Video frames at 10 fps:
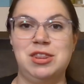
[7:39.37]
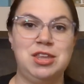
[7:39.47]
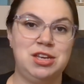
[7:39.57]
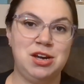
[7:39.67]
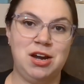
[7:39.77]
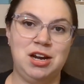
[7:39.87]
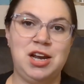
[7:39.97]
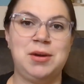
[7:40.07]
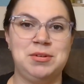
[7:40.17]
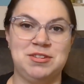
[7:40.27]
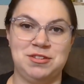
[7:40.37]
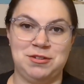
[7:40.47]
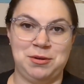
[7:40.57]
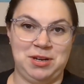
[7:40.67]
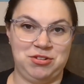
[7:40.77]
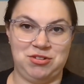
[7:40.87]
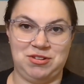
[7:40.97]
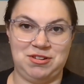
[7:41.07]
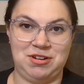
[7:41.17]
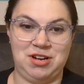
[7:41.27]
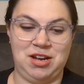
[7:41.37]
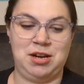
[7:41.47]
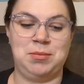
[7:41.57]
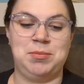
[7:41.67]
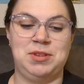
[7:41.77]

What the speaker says: The yarn I wasn't so interested in,